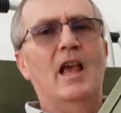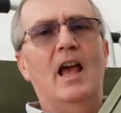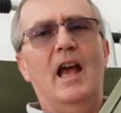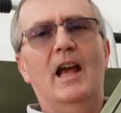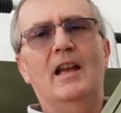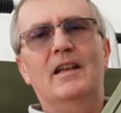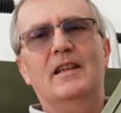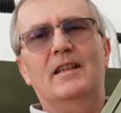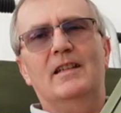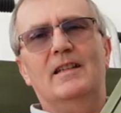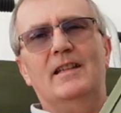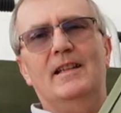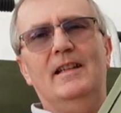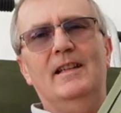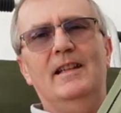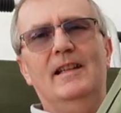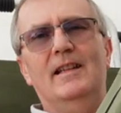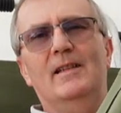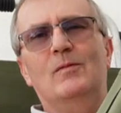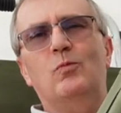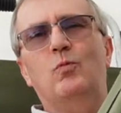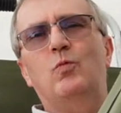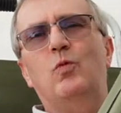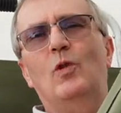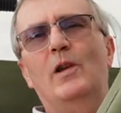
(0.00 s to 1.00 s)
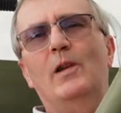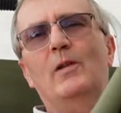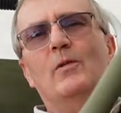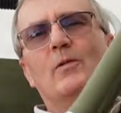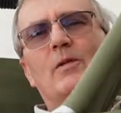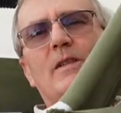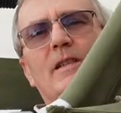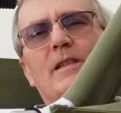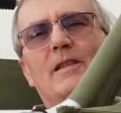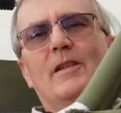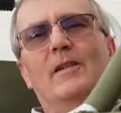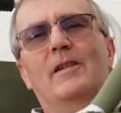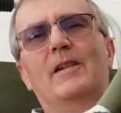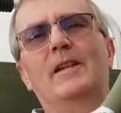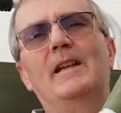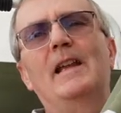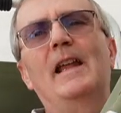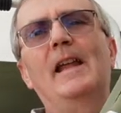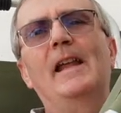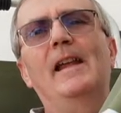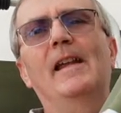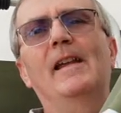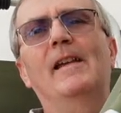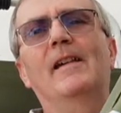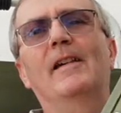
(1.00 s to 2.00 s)
And you see this wheel design
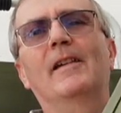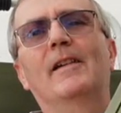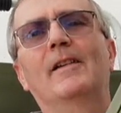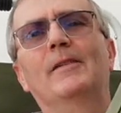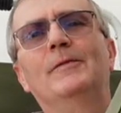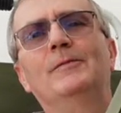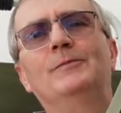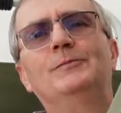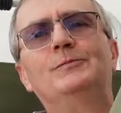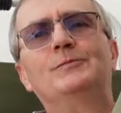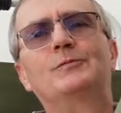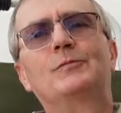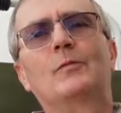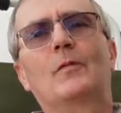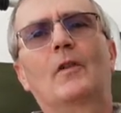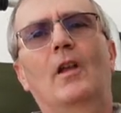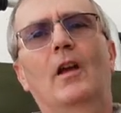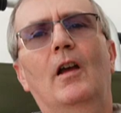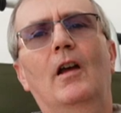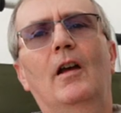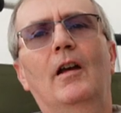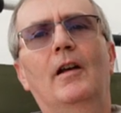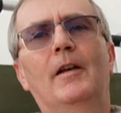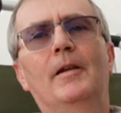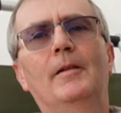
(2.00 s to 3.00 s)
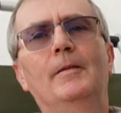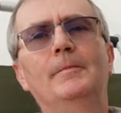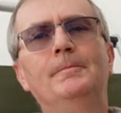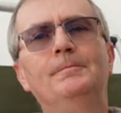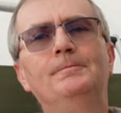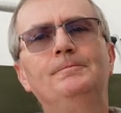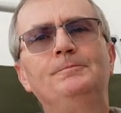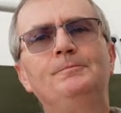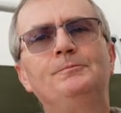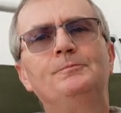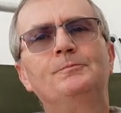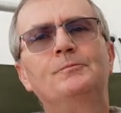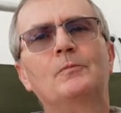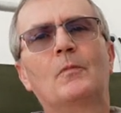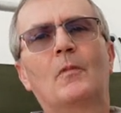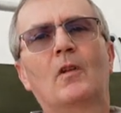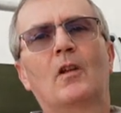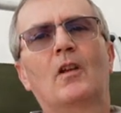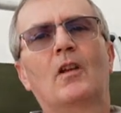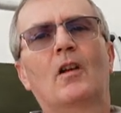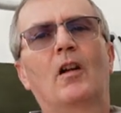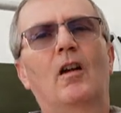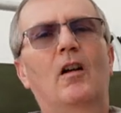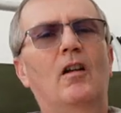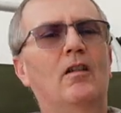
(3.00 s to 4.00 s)
here. I'll
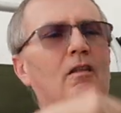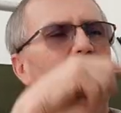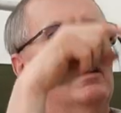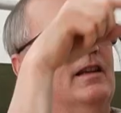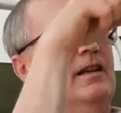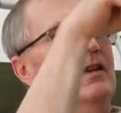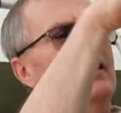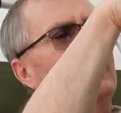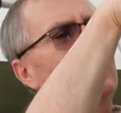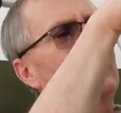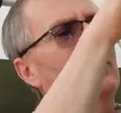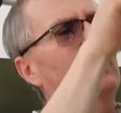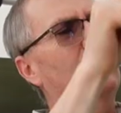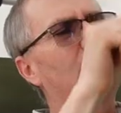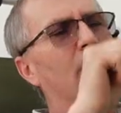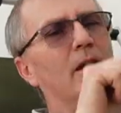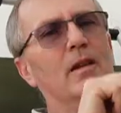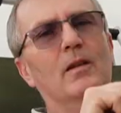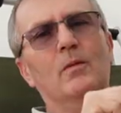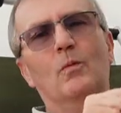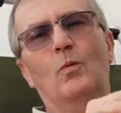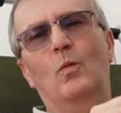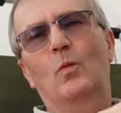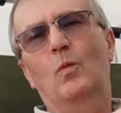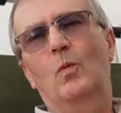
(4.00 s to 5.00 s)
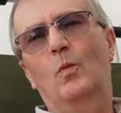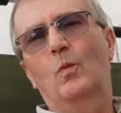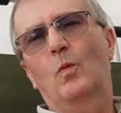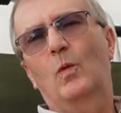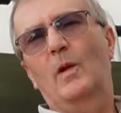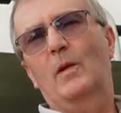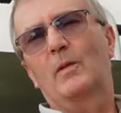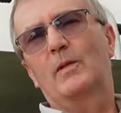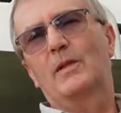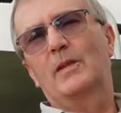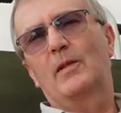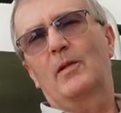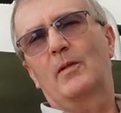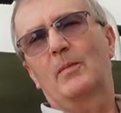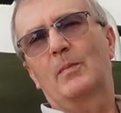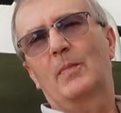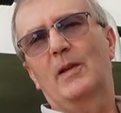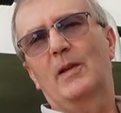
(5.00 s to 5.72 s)
link to a wheel design